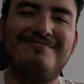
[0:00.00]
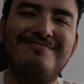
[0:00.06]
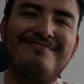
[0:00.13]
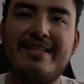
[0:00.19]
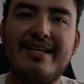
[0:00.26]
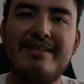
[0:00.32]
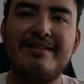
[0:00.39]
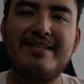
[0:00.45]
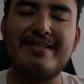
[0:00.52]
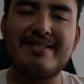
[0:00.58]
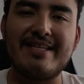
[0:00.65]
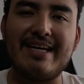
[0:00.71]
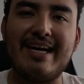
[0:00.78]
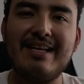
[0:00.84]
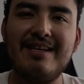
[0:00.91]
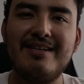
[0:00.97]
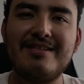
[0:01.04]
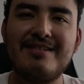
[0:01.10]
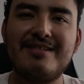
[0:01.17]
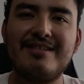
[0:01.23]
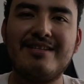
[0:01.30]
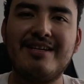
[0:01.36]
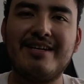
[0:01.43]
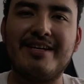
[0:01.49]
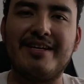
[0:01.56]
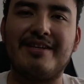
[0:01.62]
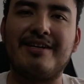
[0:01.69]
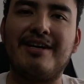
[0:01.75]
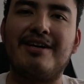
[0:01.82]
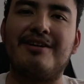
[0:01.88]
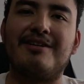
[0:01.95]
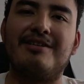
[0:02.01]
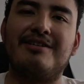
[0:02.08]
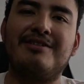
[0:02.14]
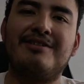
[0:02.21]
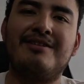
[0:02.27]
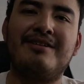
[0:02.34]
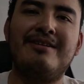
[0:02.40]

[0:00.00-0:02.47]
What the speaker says: Then the silence hit hard.